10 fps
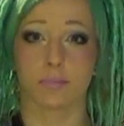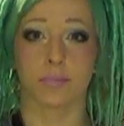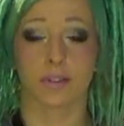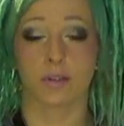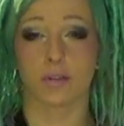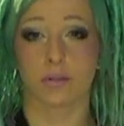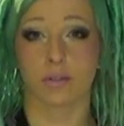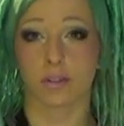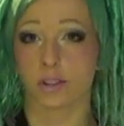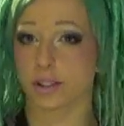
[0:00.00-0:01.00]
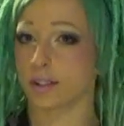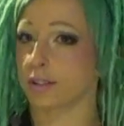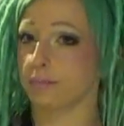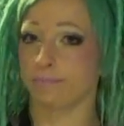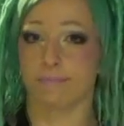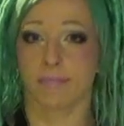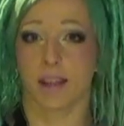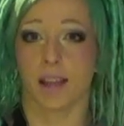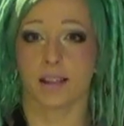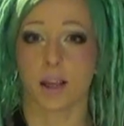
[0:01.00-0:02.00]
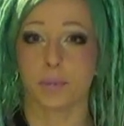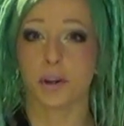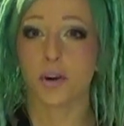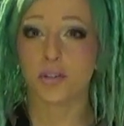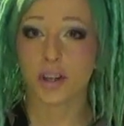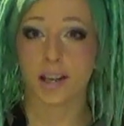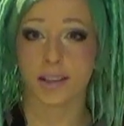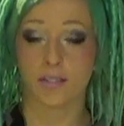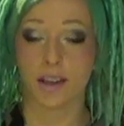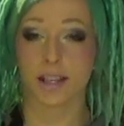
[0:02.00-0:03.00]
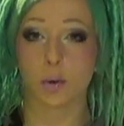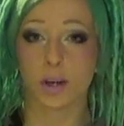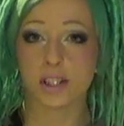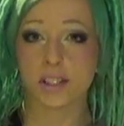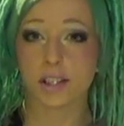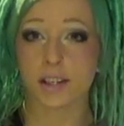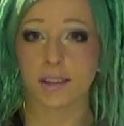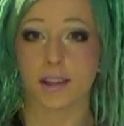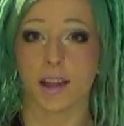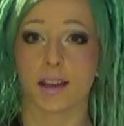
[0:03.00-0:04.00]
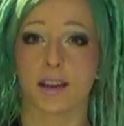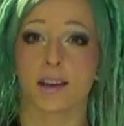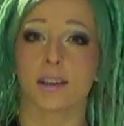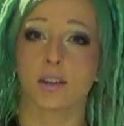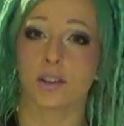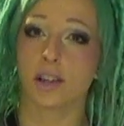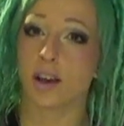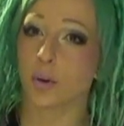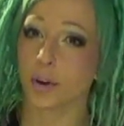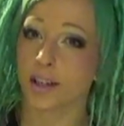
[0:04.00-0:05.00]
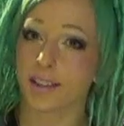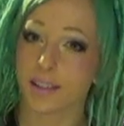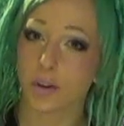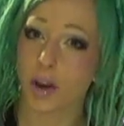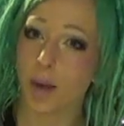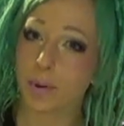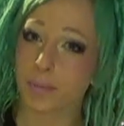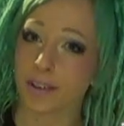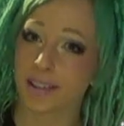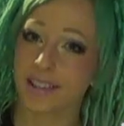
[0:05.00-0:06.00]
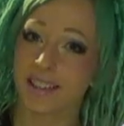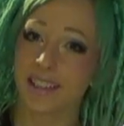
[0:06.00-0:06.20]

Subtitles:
So just let me know if you guys have any questions, and good luck organizing your comic books.